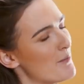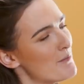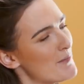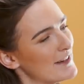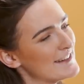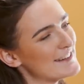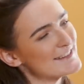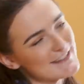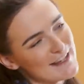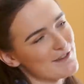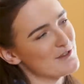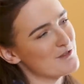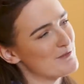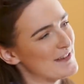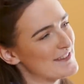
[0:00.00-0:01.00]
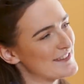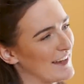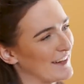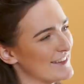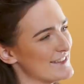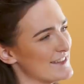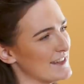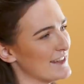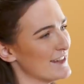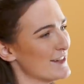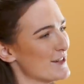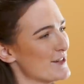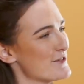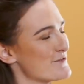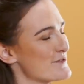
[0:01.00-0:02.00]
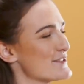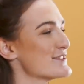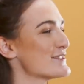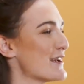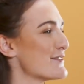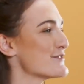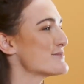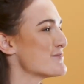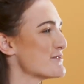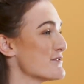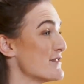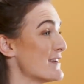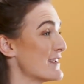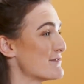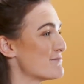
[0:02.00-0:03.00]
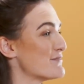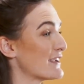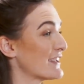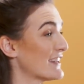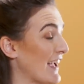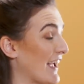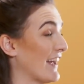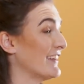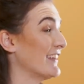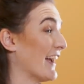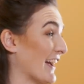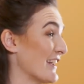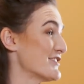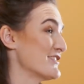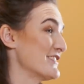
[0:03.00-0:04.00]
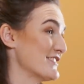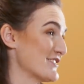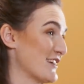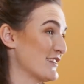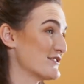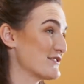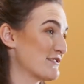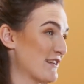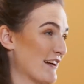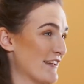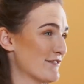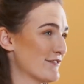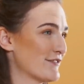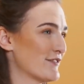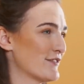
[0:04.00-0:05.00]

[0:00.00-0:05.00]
a money-saving mentality, which sounds boring, but can actually change your life.